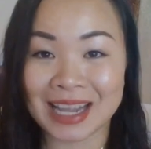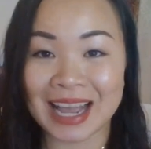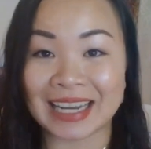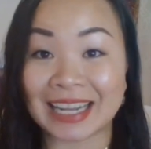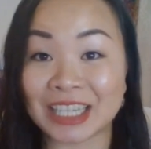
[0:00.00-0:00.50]

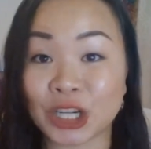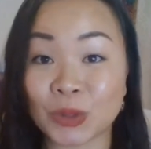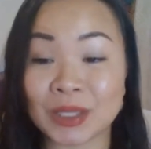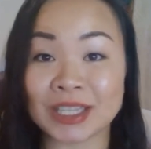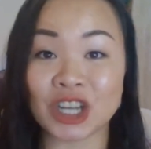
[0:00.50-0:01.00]
And I
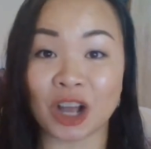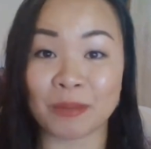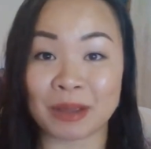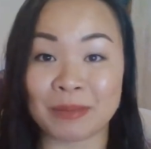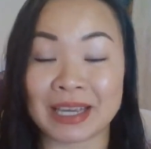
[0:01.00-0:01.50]
chose this
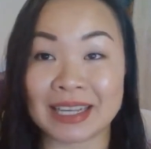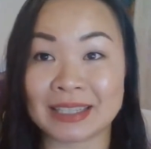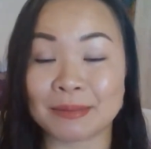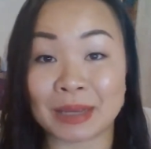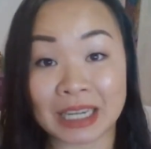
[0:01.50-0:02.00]
topic
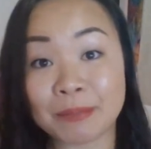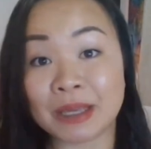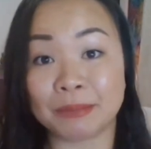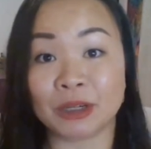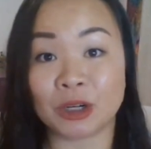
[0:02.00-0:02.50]
because many
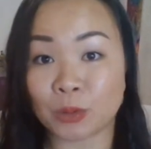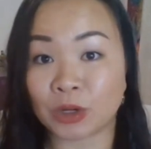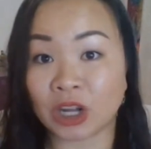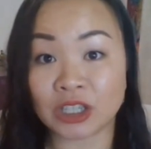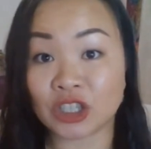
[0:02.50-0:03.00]
people
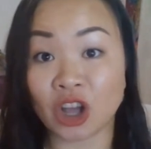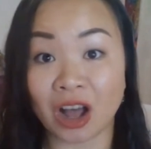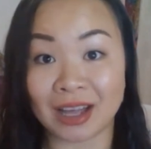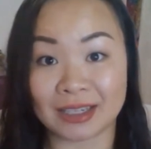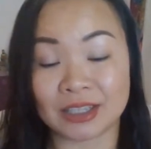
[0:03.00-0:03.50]
were not
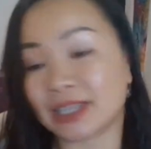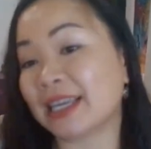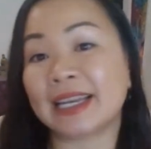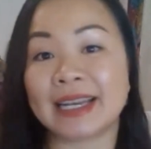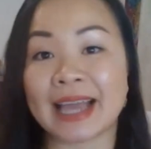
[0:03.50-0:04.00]
taught to
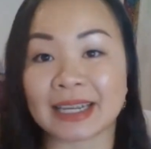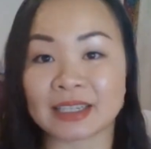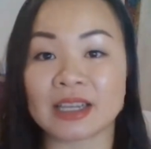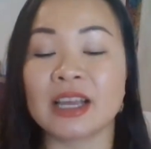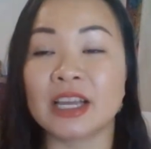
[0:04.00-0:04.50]

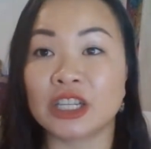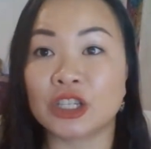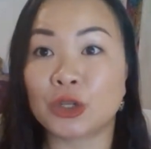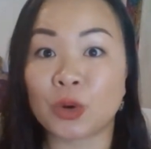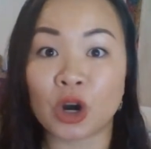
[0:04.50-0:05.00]
connect
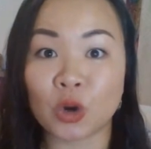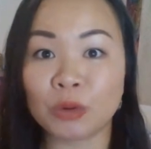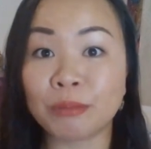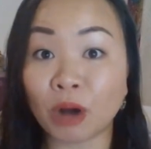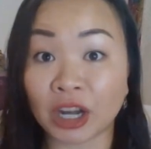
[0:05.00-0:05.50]
to our
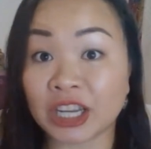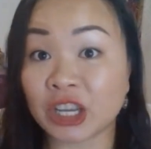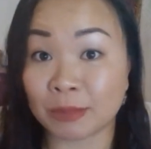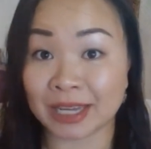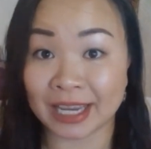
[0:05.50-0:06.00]
own body
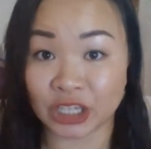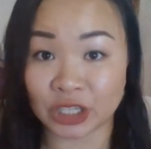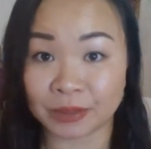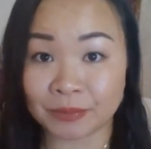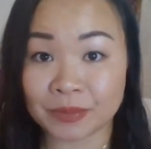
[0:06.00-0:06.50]

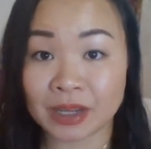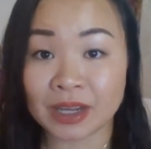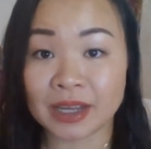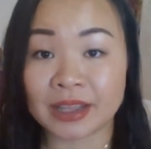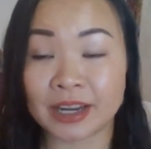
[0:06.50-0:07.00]
communication.
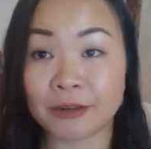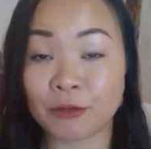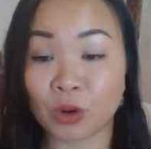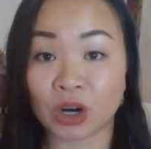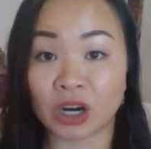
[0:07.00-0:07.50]

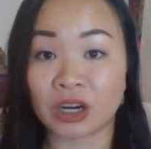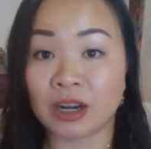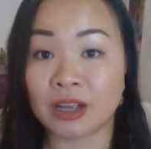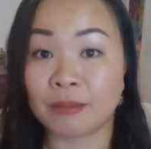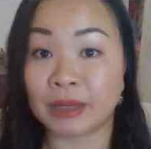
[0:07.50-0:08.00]
Therefore,
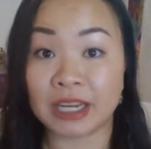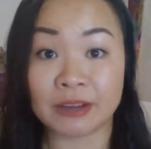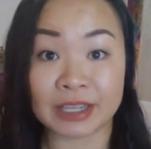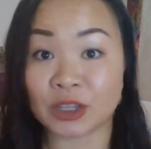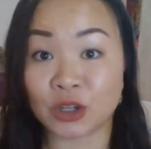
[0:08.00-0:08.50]
many
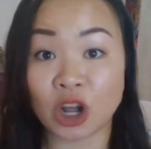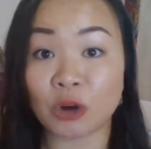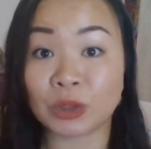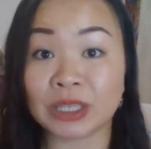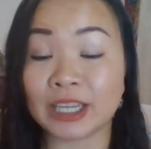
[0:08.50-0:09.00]
of us are
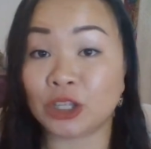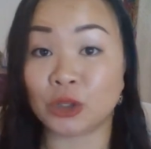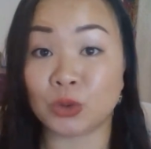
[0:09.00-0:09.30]
not really